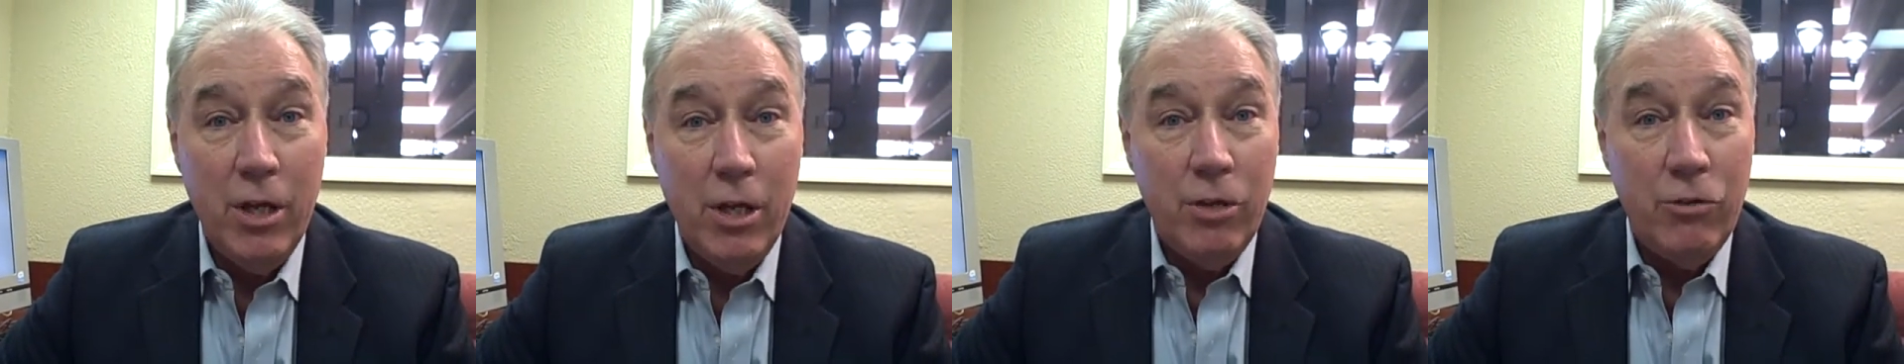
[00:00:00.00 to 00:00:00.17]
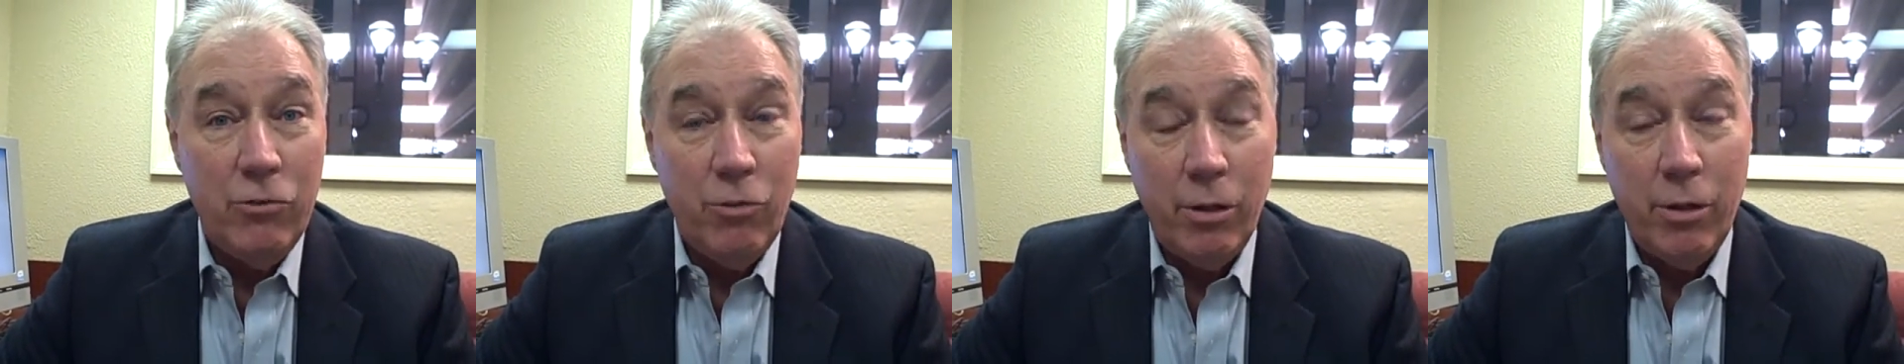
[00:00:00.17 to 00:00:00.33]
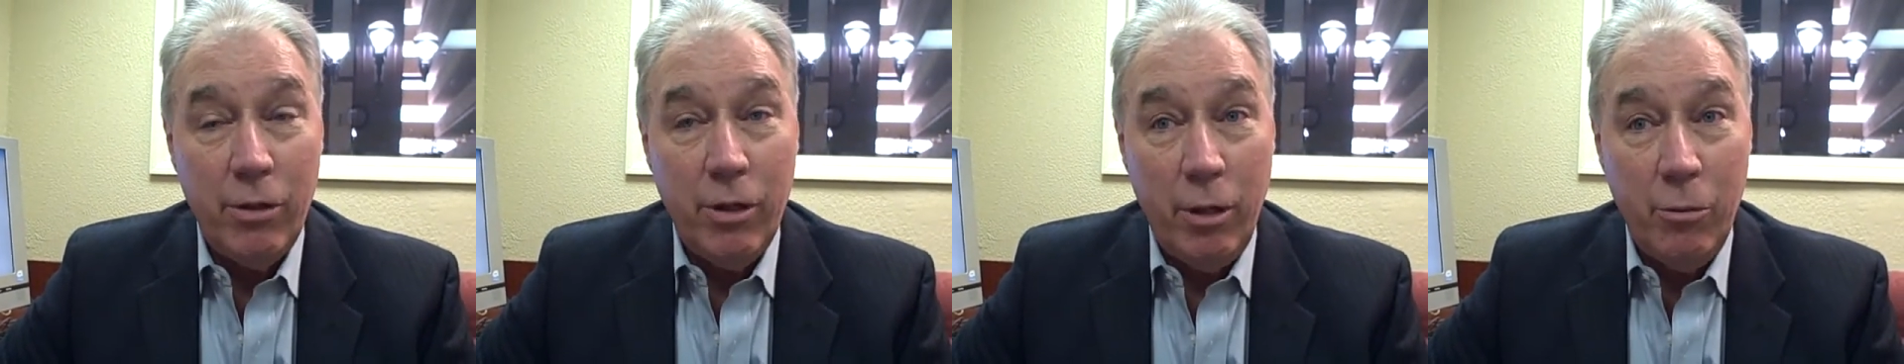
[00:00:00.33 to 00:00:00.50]

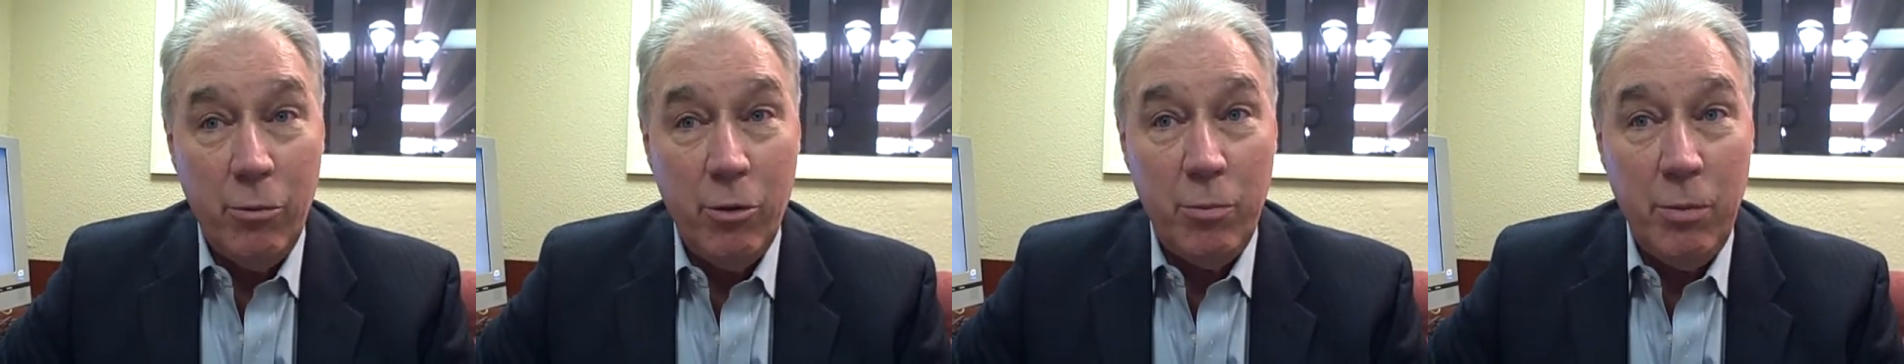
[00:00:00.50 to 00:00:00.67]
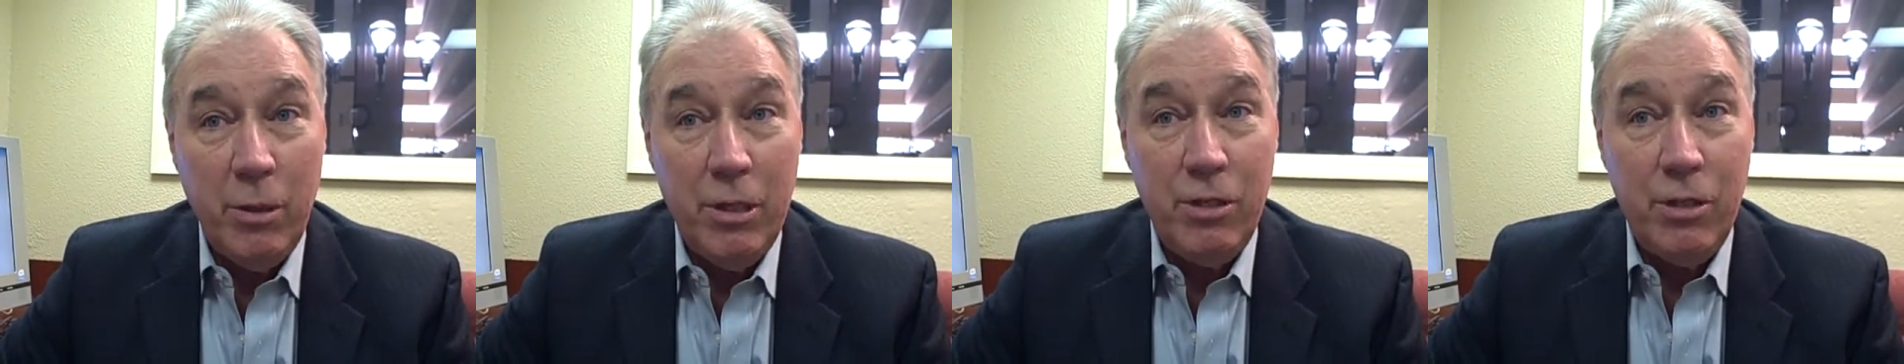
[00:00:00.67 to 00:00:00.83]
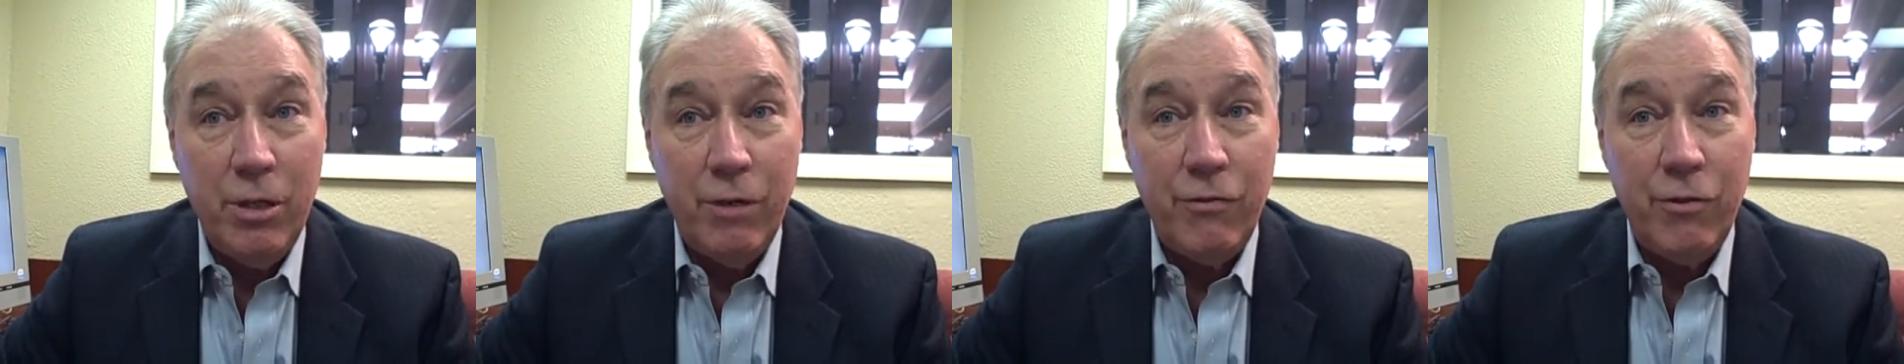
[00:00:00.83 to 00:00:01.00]
So it would
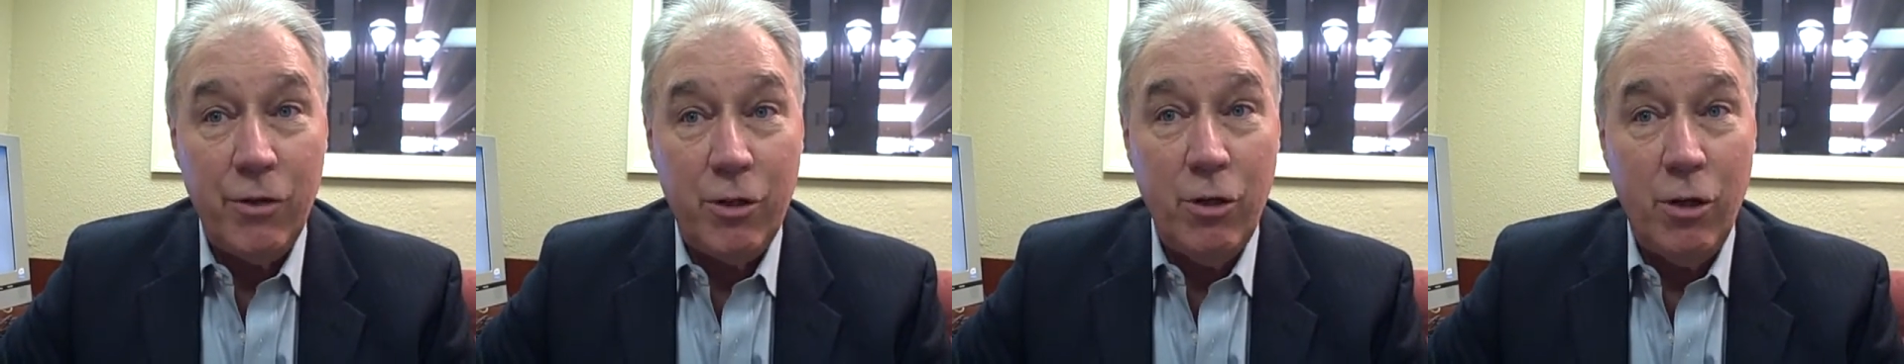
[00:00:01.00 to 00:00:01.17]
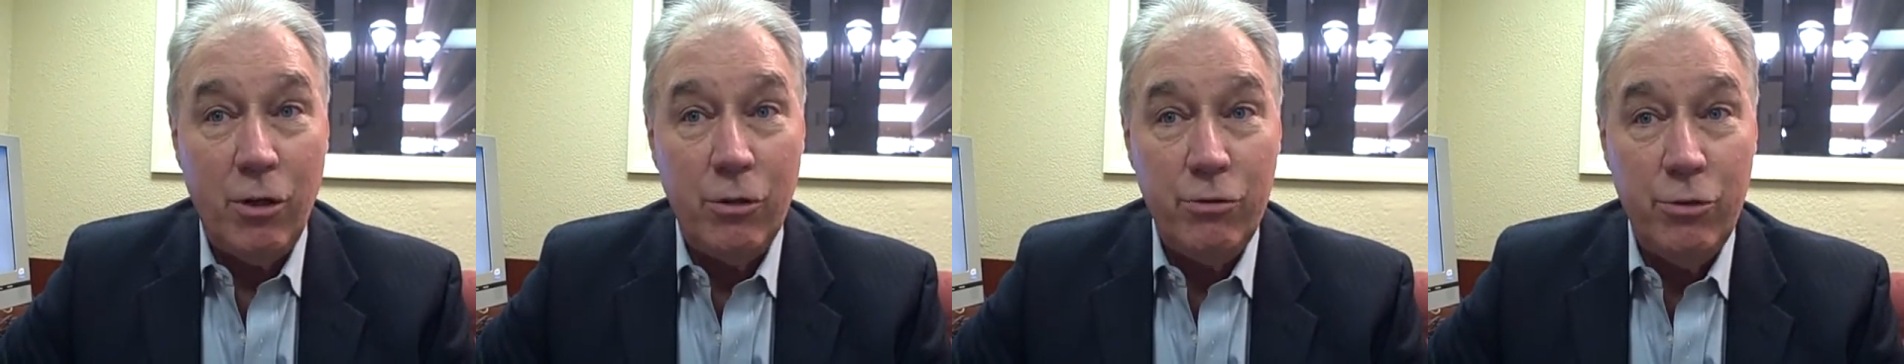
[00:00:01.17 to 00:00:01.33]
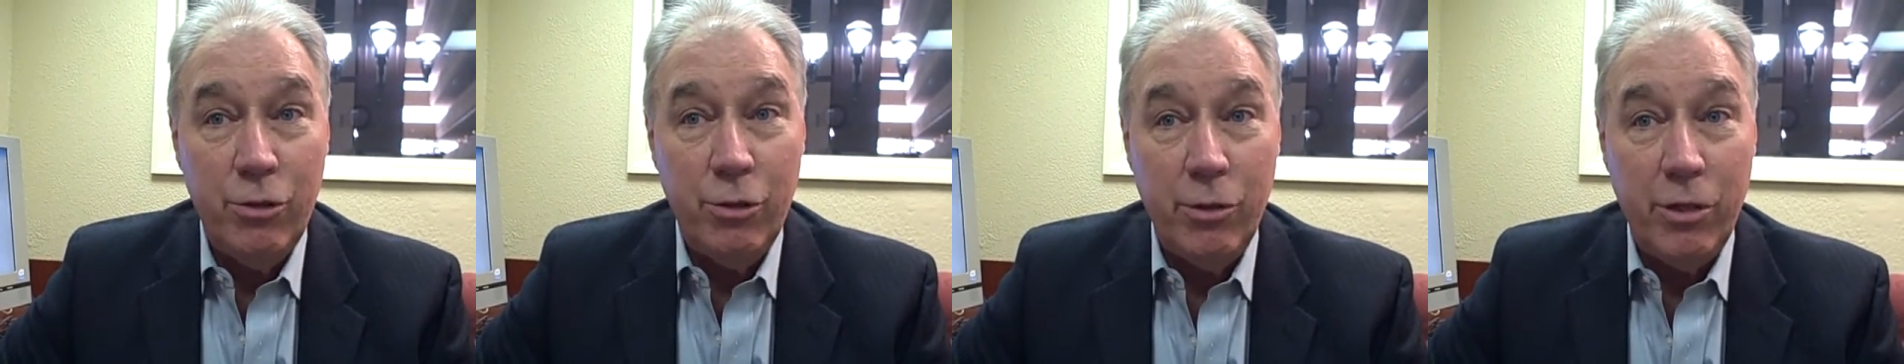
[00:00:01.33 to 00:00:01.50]
be
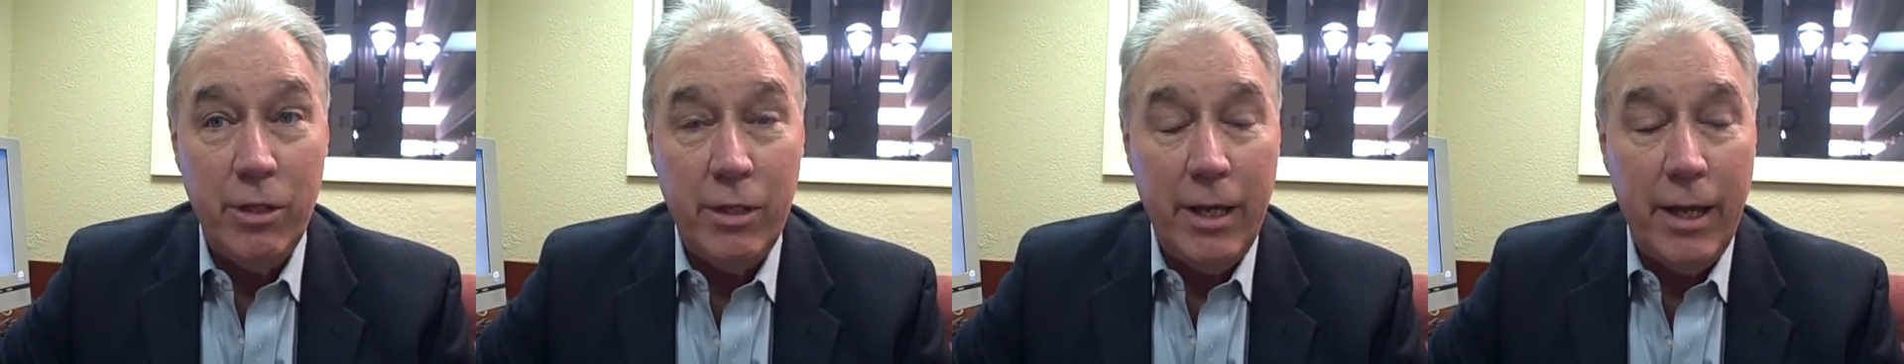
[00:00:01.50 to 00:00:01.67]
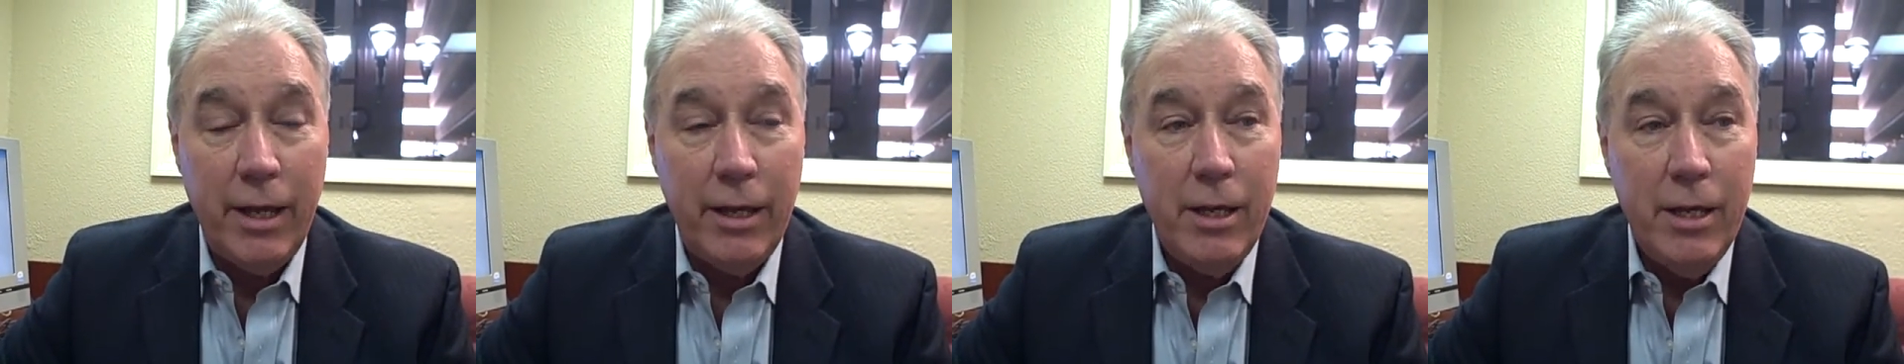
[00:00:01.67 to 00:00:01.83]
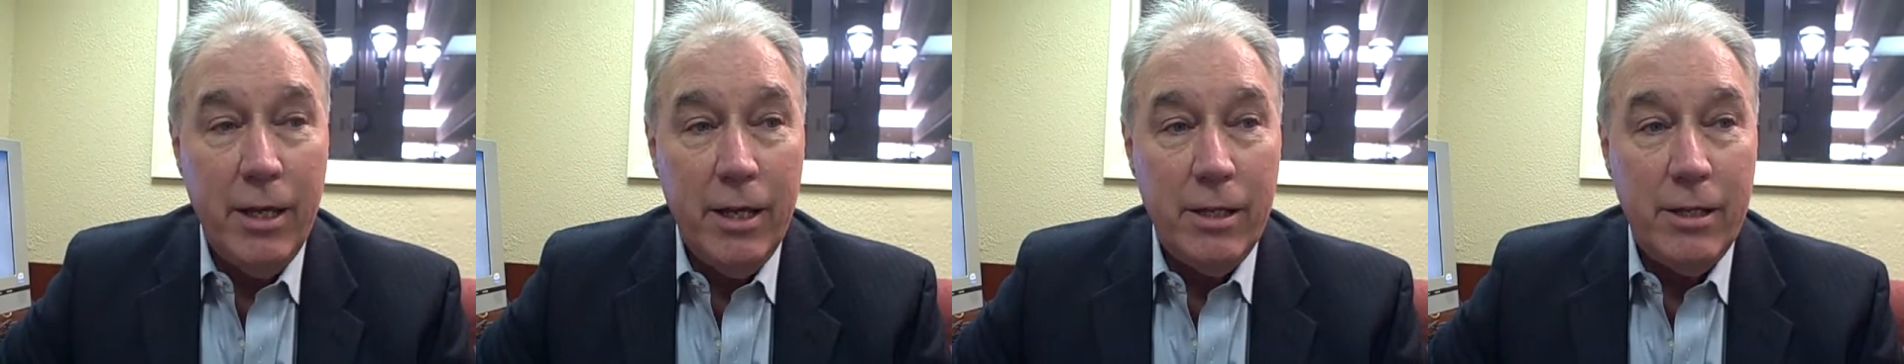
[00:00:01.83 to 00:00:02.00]
difficult doing that.